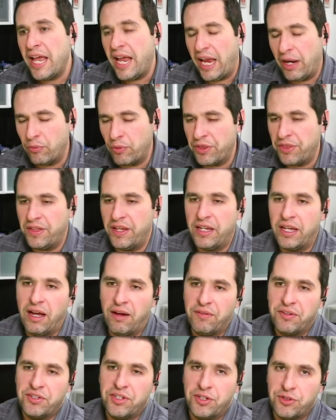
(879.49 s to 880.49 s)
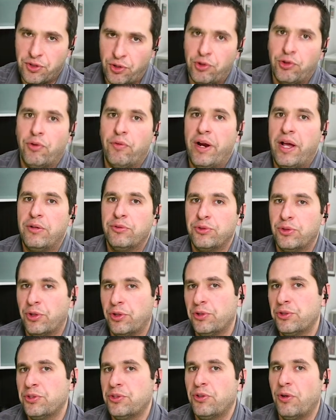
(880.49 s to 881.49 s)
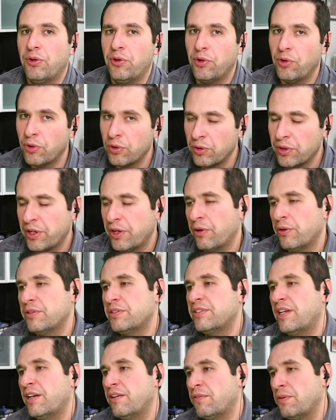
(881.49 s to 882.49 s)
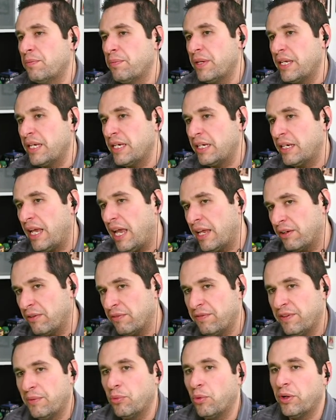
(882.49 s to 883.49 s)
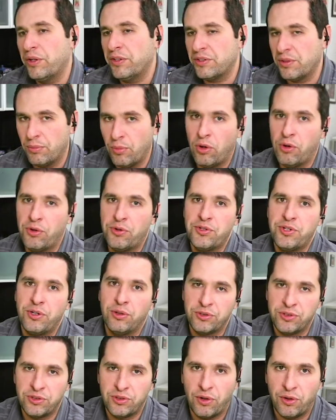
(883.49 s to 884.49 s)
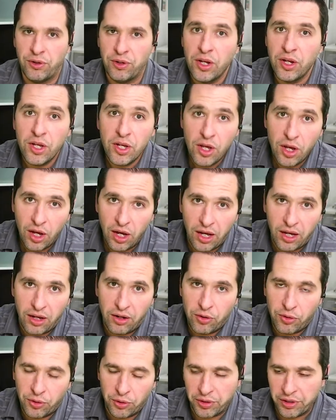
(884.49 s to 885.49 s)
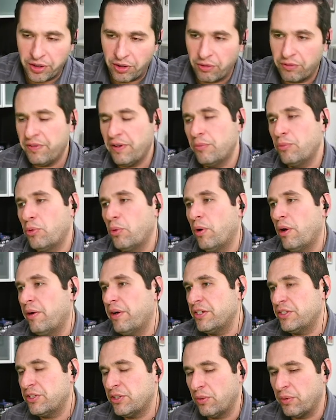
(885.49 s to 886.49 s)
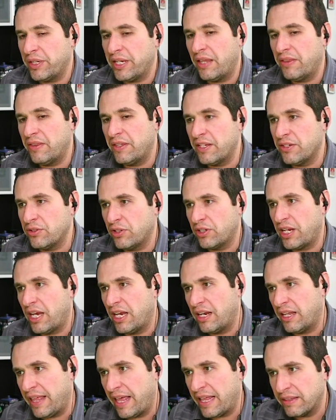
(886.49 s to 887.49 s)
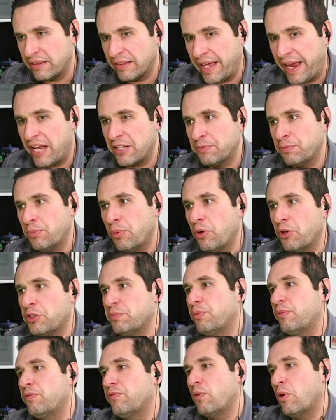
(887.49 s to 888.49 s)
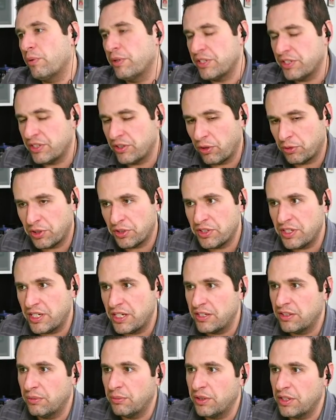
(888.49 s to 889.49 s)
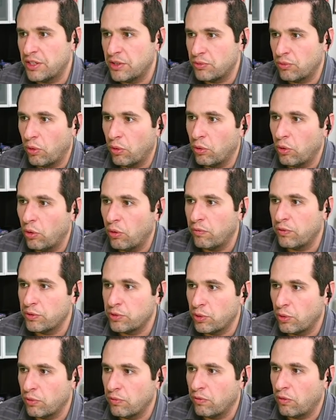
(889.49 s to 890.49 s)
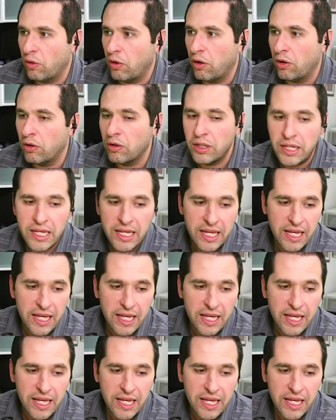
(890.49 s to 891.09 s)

And we think obviously turnarounds are going to start earlier instead of it being end of February into March. It'll start uh, earlier in February. So again, these are kind of that last push before we start to see some of these rollovers overall.